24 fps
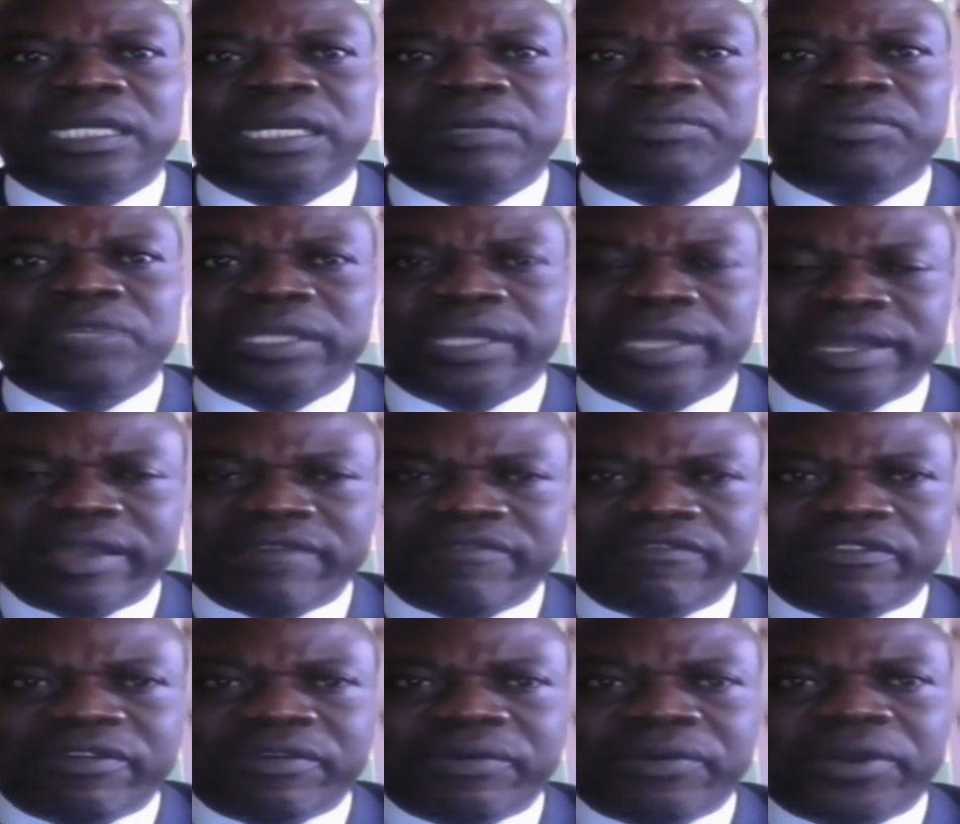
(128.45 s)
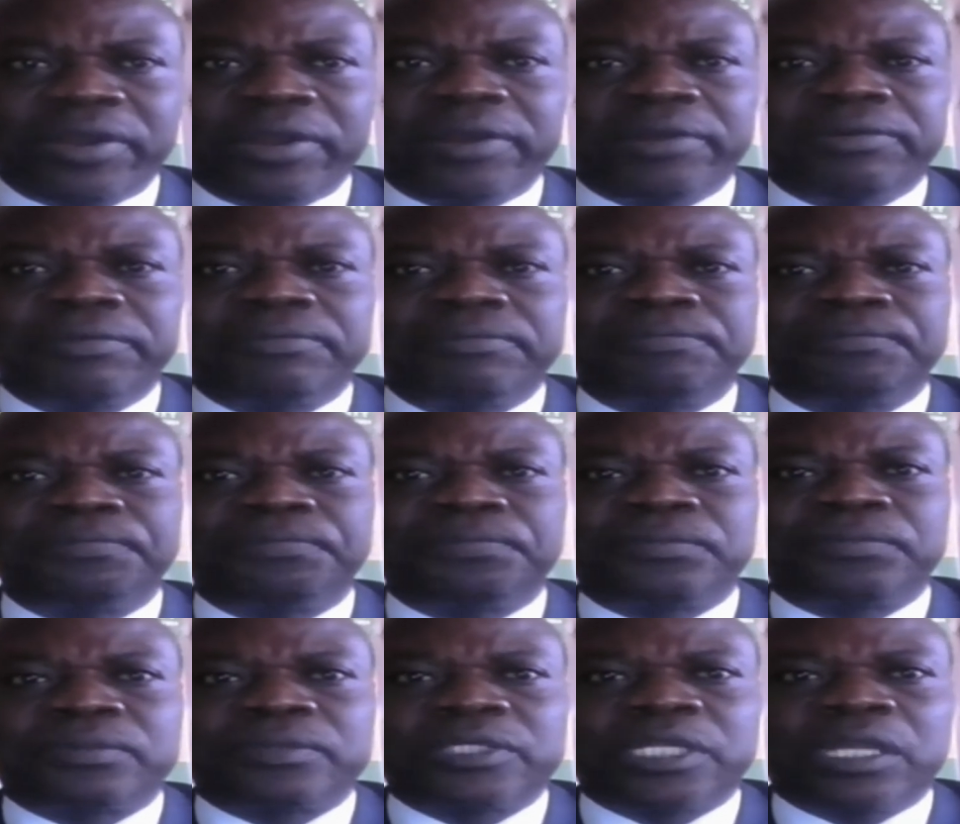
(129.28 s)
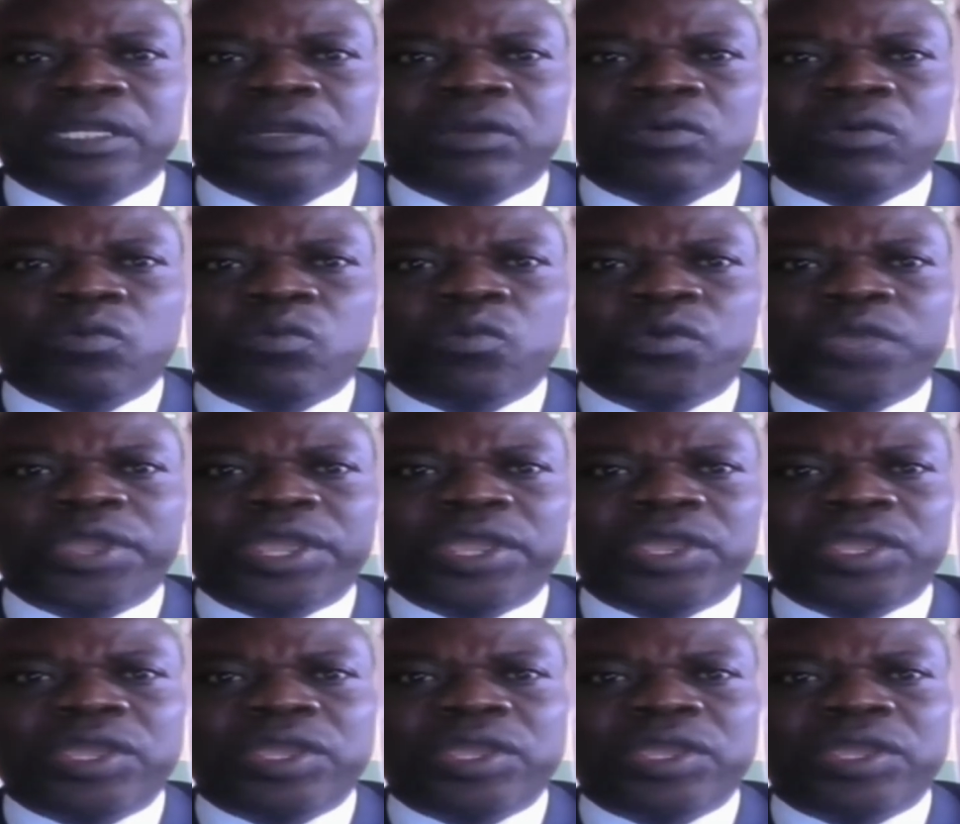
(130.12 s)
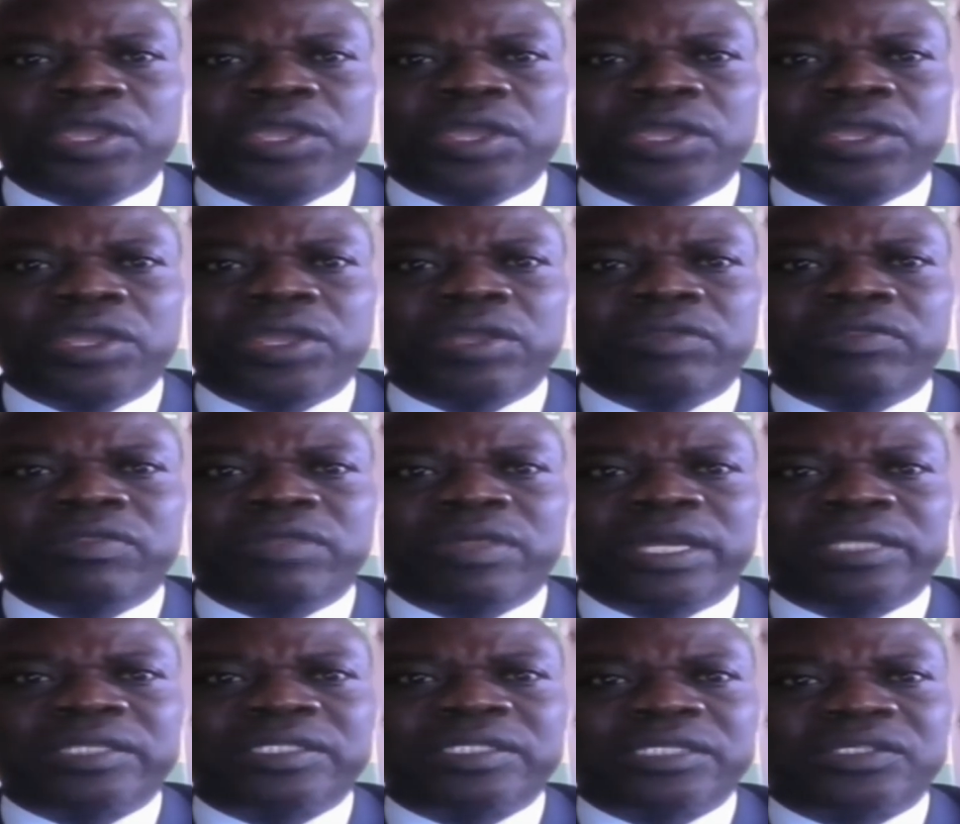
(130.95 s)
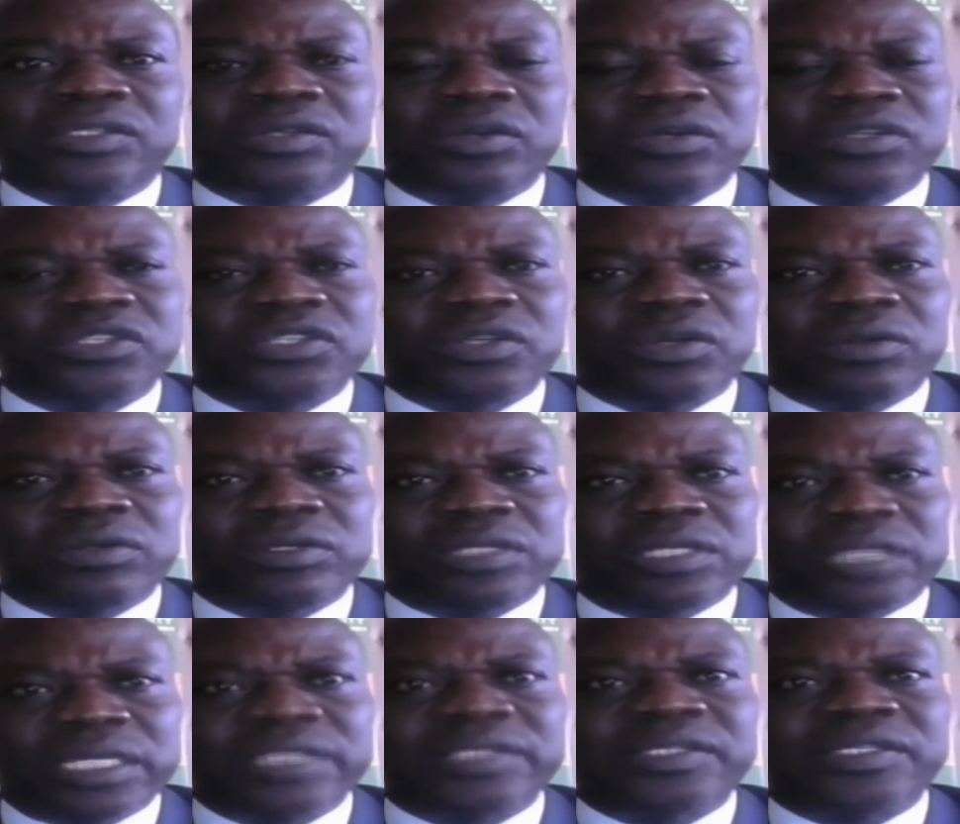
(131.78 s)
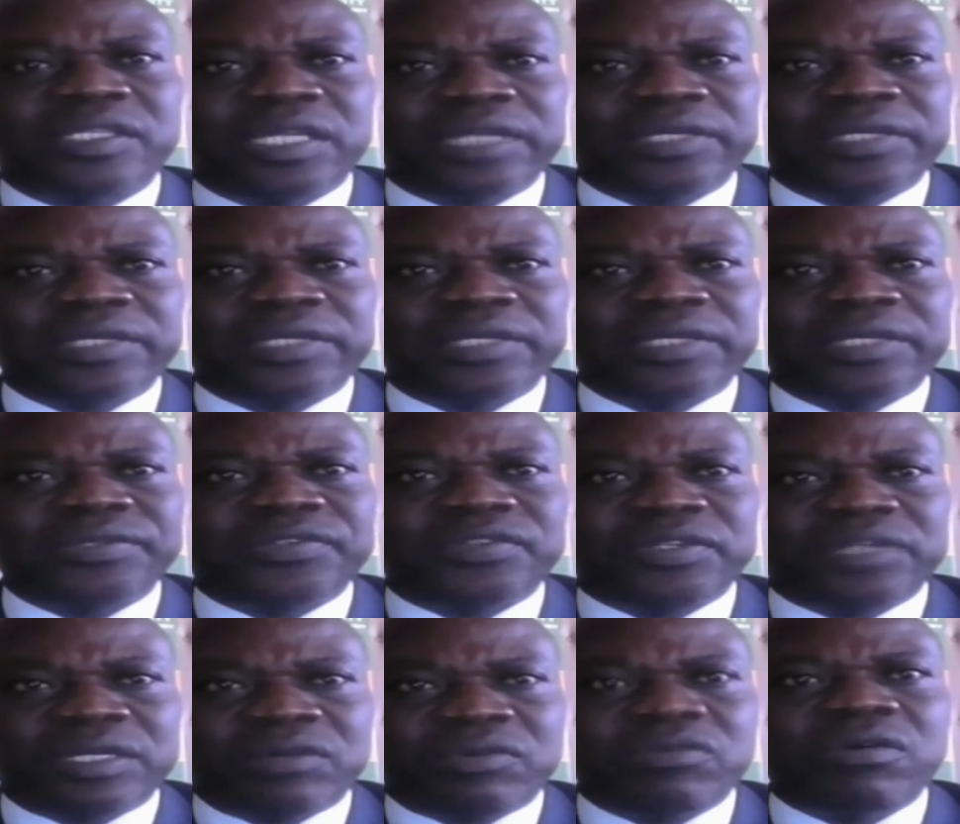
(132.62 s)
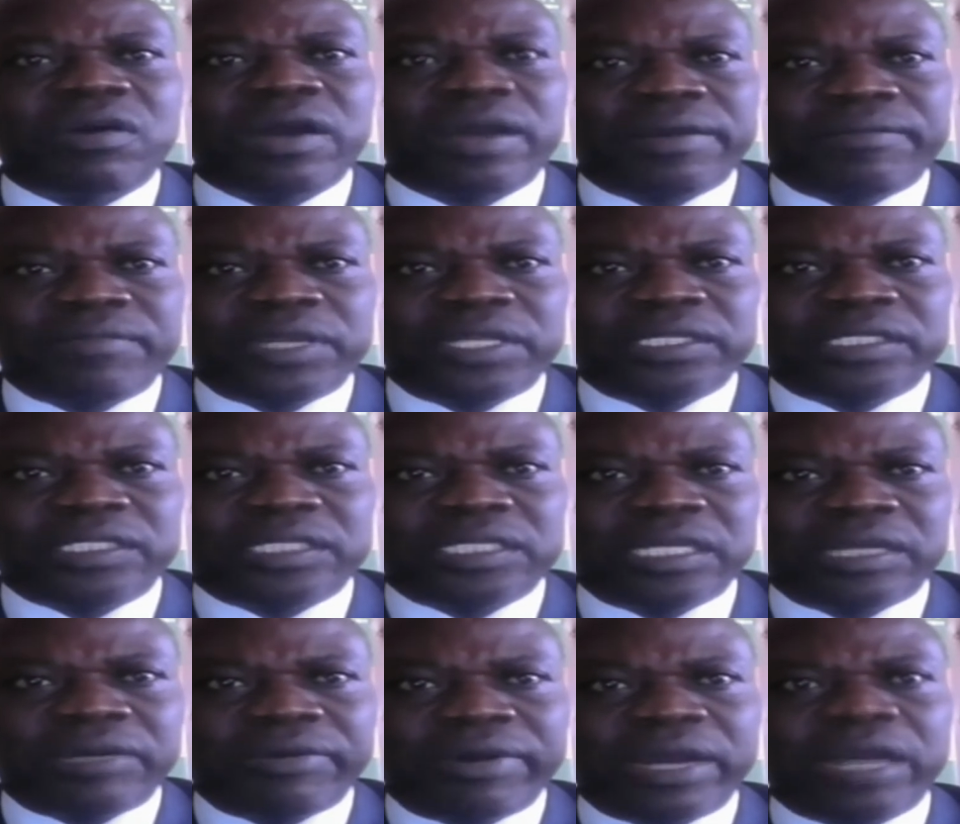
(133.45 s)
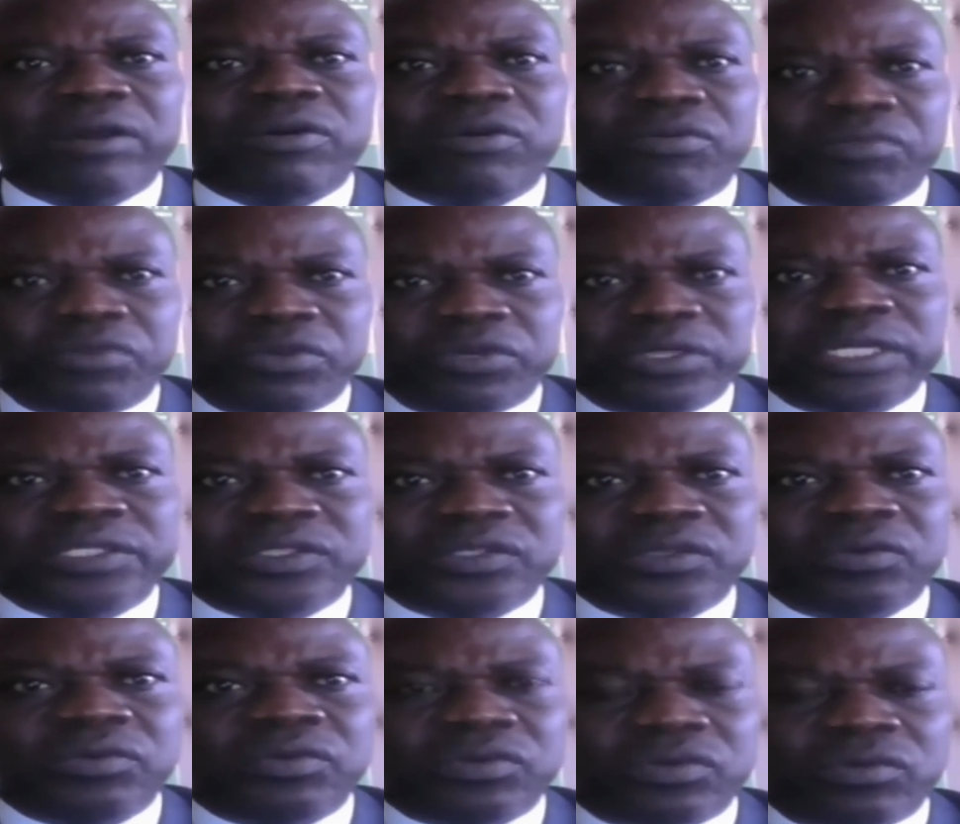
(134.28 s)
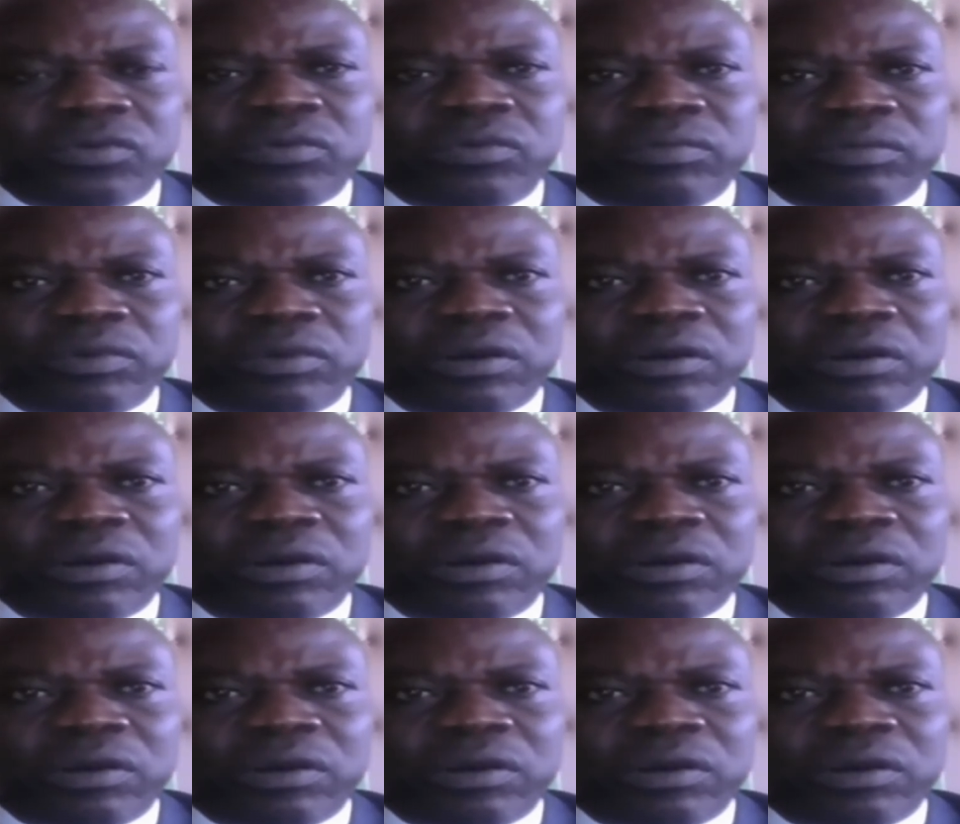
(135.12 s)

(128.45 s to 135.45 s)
I mean everywhere we there's the social distance requirement in our accommodation room.